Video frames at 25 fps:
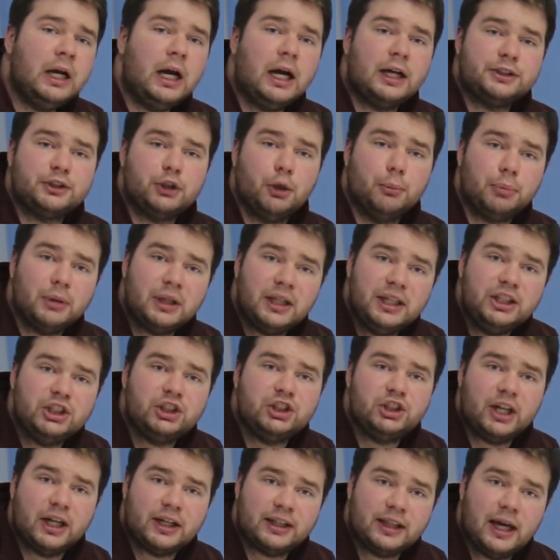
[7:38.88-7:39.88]
So please
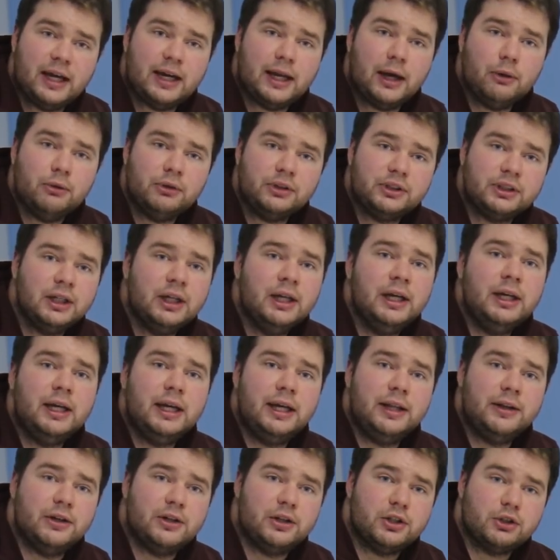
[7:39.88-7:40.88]
check that out
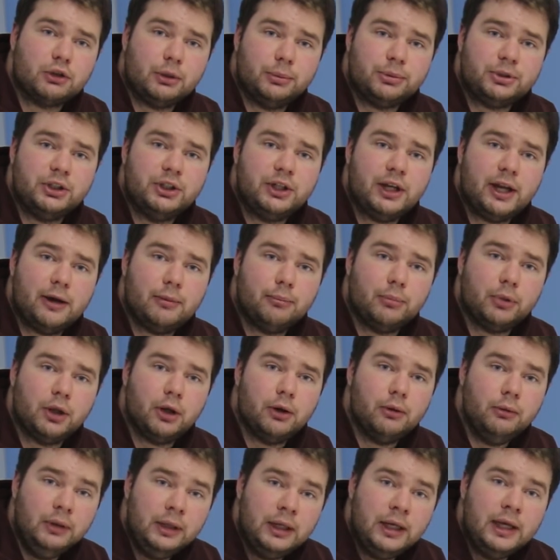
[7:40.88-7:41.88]
in the description down
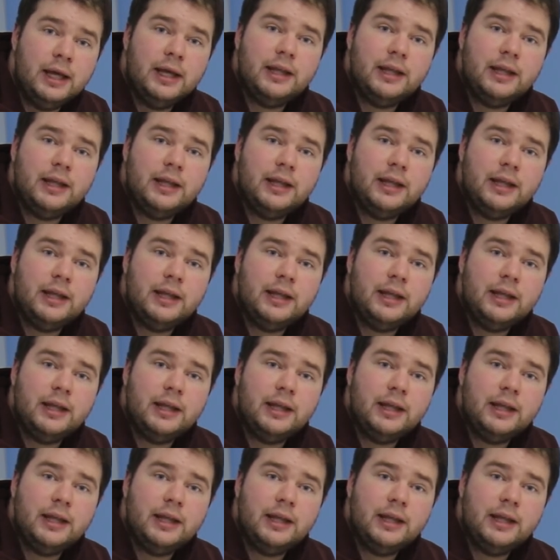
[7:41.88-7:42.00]
below.